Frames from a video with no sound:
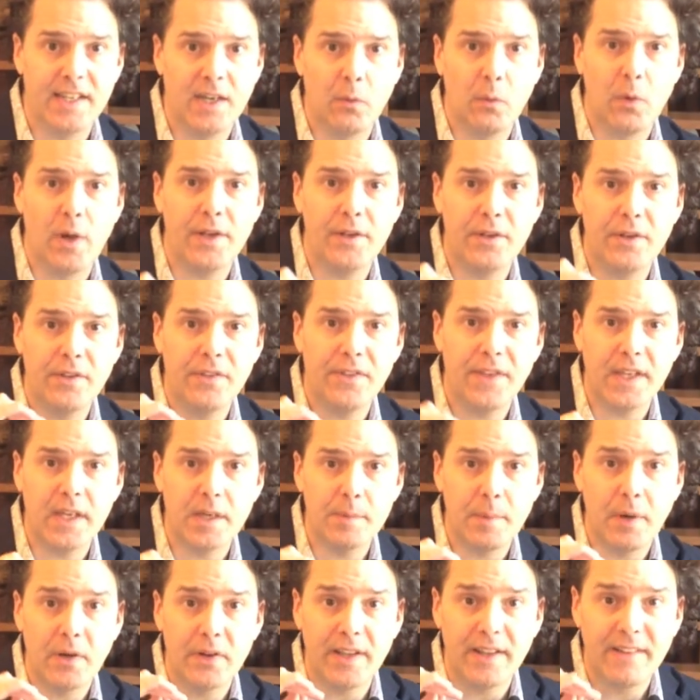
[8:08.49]
I want you to think
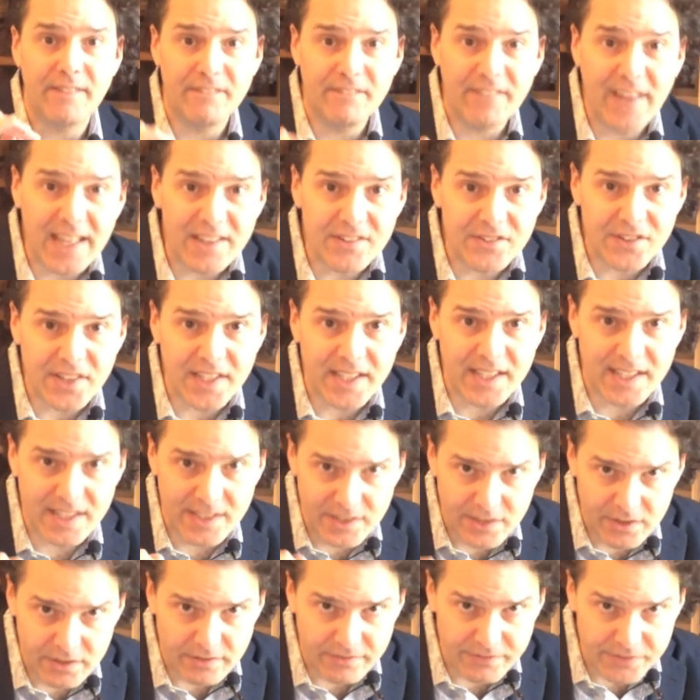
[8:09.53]
about investing in
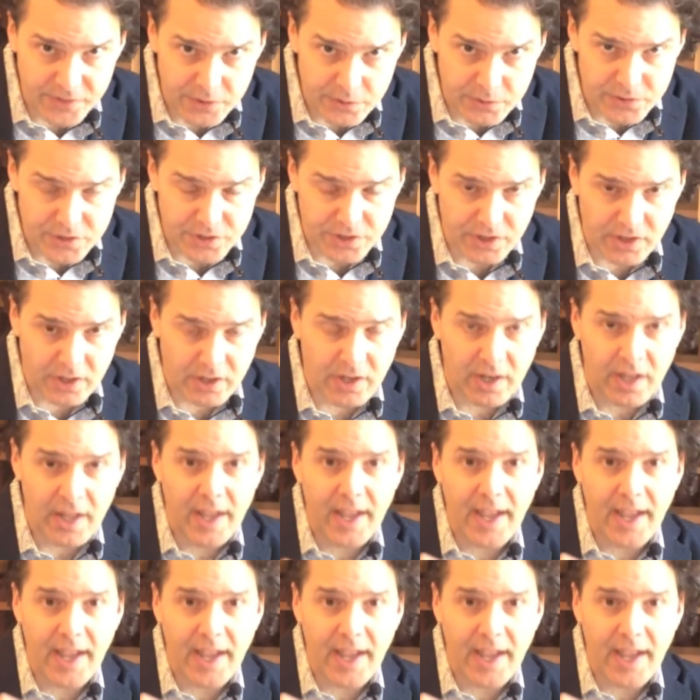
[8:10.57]
your future.